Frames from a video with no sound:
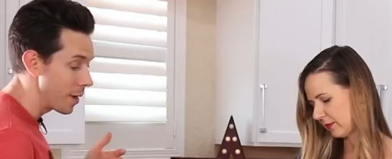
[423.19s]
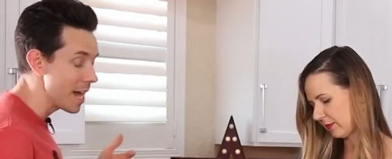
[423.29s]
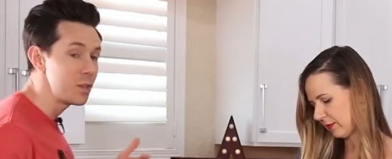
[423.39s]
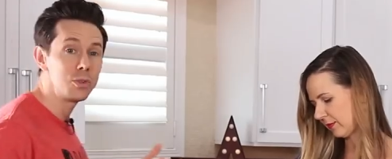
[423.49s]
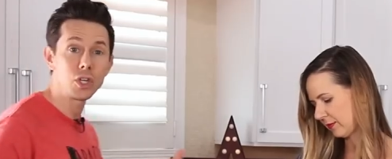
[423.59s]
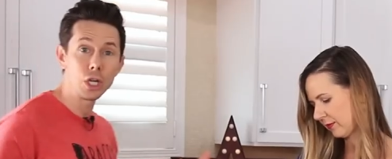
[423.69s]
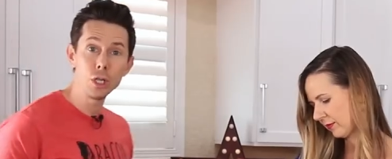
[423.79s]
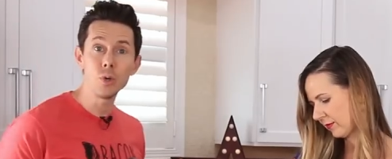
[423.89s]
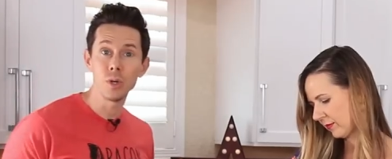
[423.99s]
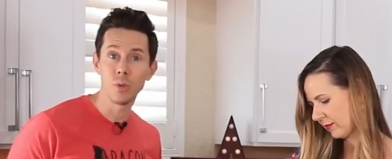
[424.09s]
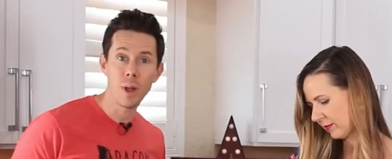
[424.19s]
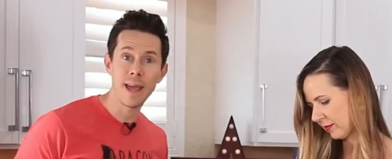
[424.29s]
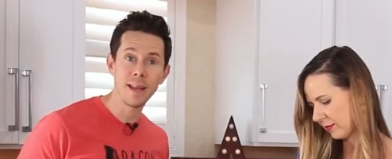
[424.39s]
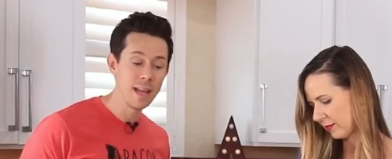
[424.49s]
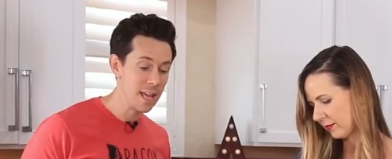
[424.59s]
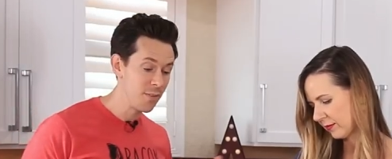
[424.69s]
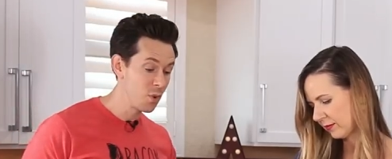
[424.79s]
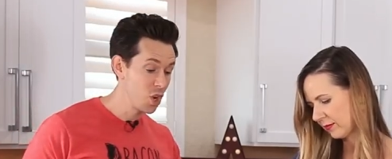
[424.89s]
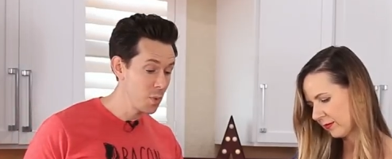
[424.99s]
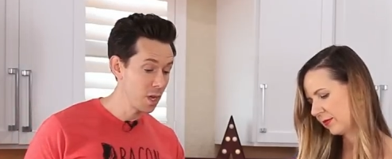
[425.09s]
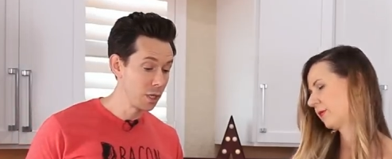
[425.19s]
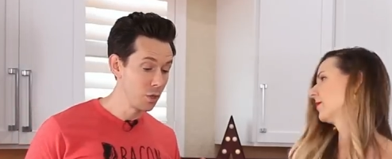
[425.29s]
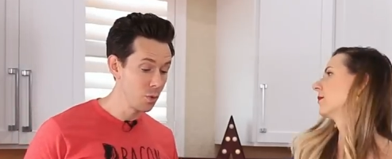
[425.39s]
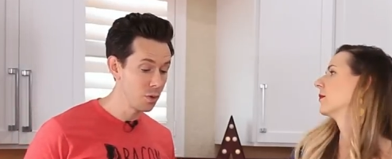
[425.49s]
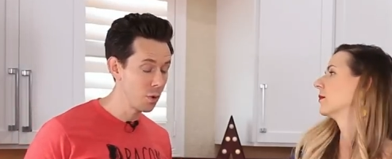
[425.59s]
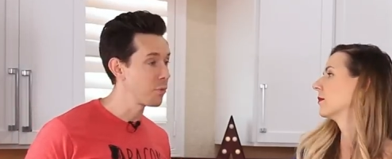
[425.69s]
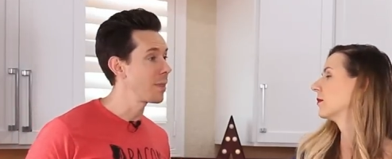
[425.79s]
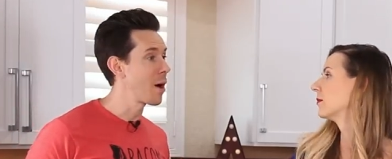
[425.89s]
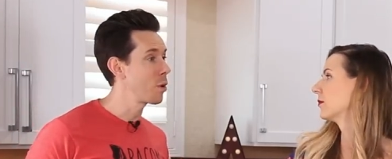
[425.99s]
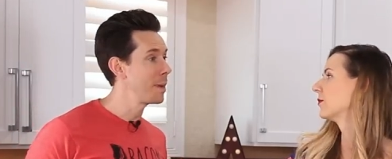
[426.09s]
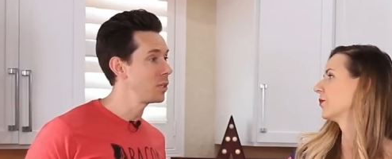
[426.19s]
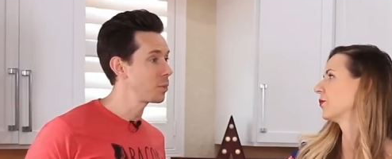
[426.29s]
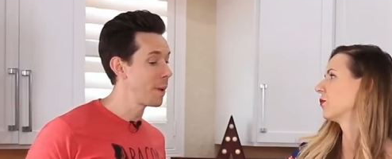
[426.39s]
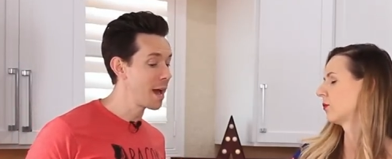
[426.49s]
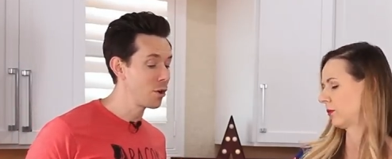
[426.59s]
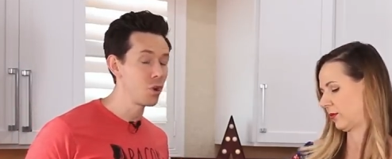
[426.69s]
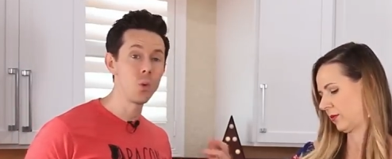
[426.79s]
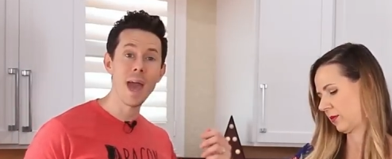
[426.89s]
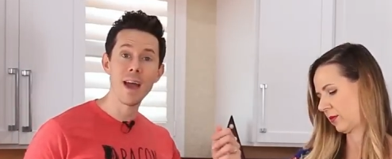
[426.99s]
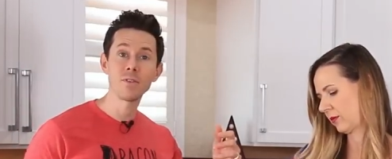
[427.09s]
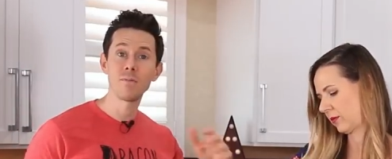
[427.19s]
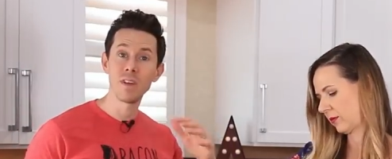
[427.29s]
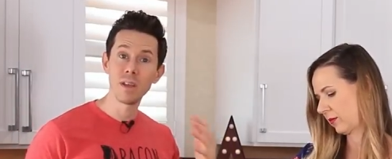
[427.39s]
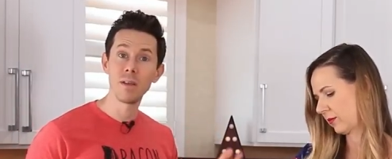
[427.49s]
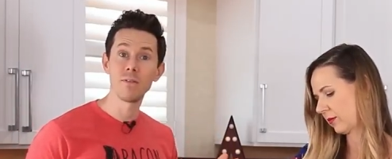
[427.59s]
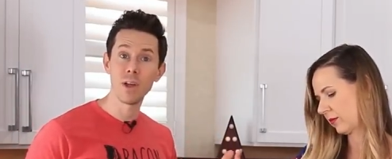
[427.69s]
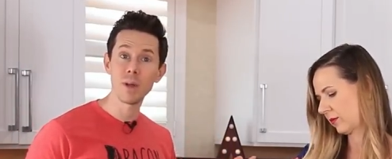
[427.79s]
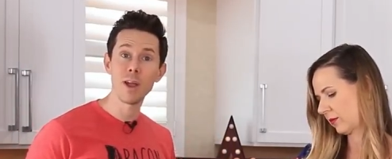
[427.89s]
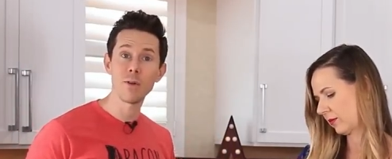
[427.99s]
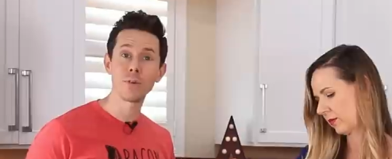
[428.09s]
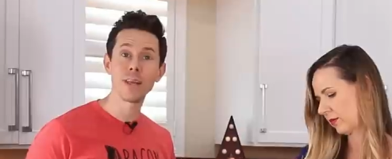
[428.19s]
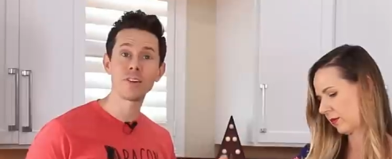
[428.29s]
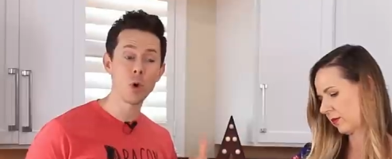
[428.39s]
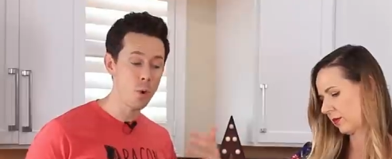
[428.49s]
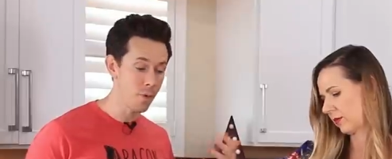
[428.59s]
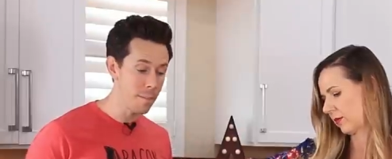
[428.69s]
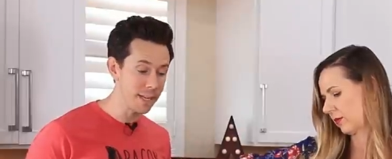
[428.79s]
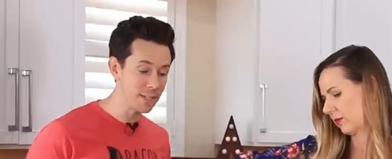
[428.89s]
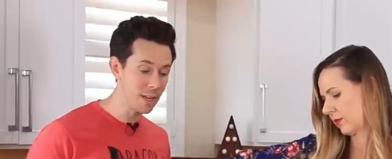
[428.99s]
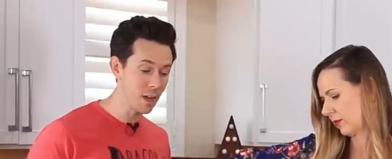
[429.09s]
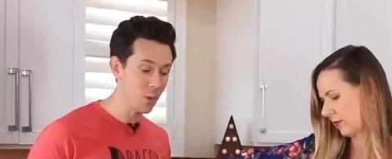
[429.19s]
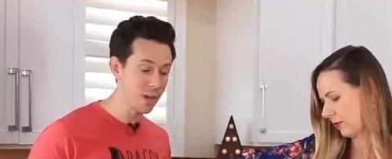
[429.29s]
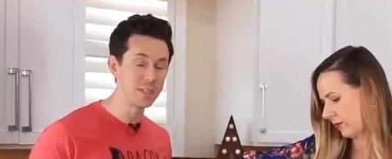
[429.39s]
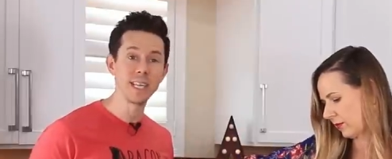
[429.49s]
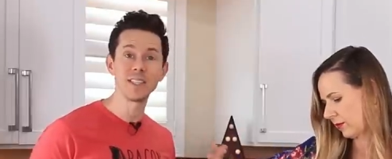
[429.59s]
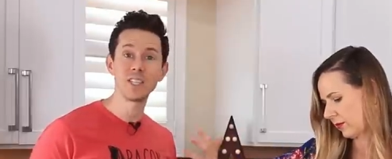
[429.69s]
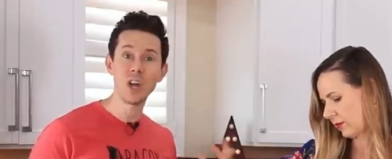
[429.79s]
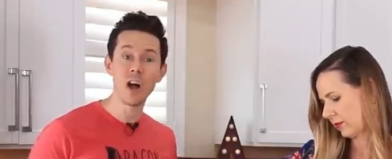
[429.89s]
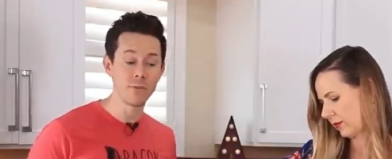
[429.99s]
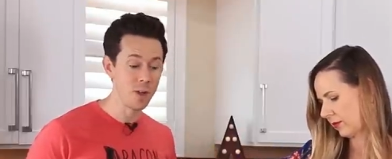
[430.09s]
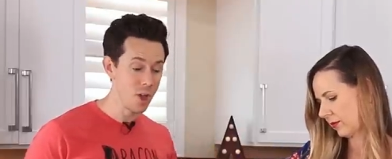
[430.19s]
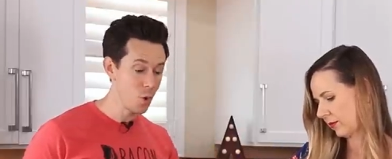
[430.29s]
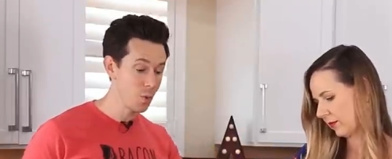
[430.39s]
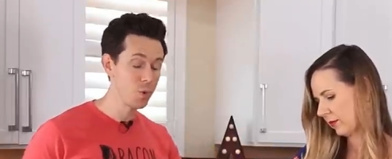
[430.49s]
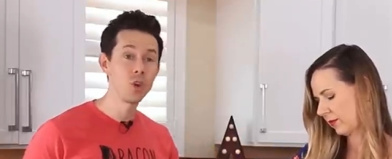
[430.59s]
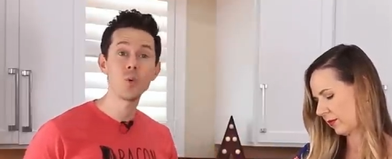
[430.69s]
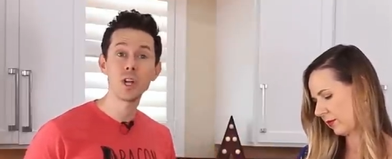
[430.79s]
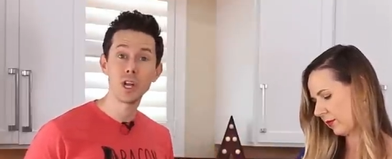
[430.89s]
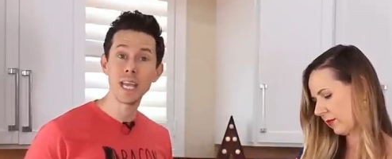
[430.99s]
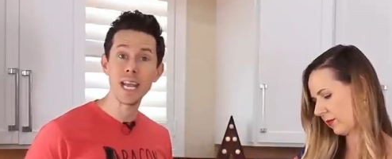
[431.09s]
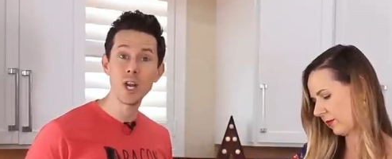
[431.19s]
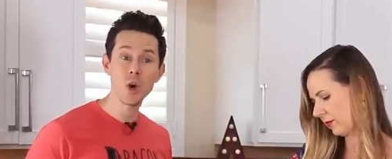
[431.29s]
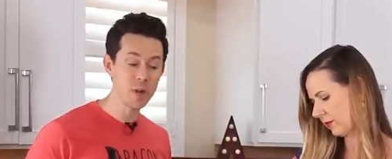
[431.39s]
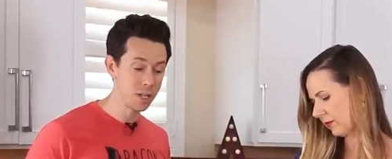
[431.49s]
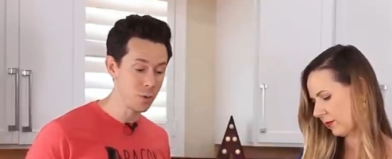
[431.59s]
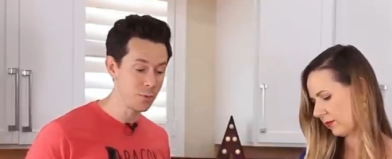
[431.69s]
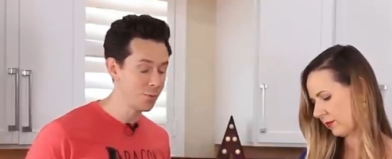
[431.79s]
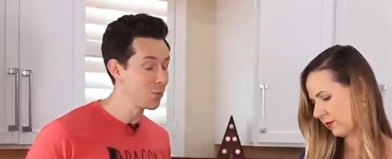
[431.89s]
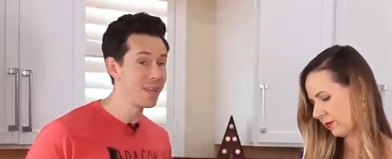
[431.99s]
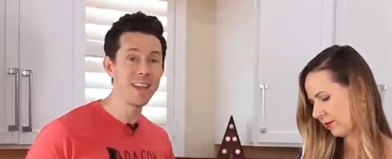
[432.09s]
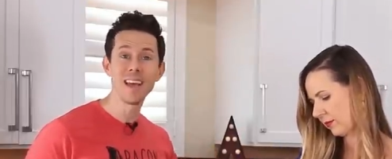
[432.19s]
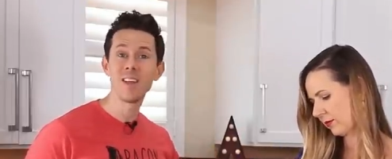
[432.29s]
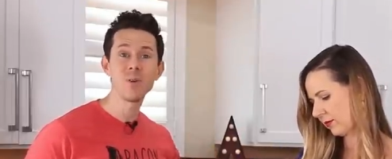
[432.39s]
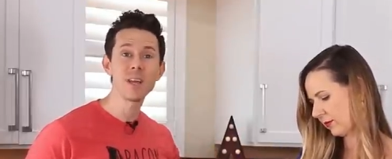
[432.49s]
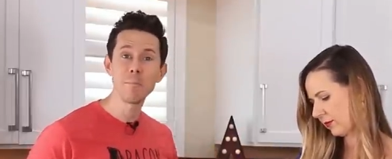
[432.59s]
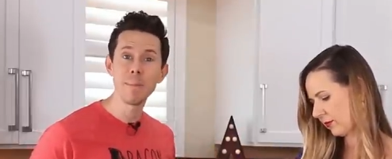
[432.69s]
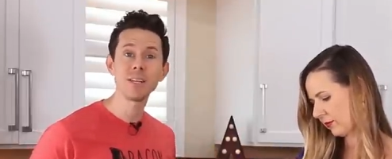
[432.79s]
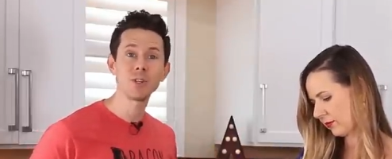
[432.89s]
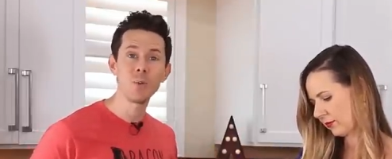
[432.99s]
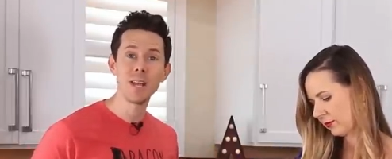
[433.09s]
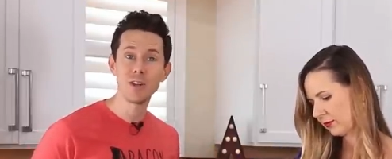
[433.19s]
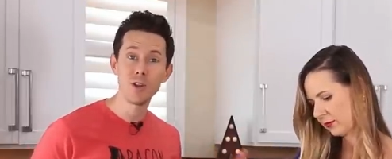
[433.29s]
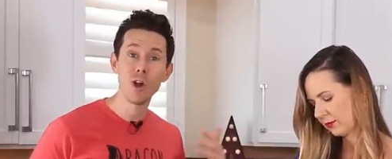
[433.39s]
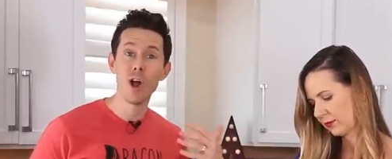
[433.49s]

Speaker 1: We're not using gluten, right? If you're doing a gluten or flour-based batter, you have to be very careful not to over mix it, otherwise it gets tough. When you're doing keto and gluten-free, you can mix away to your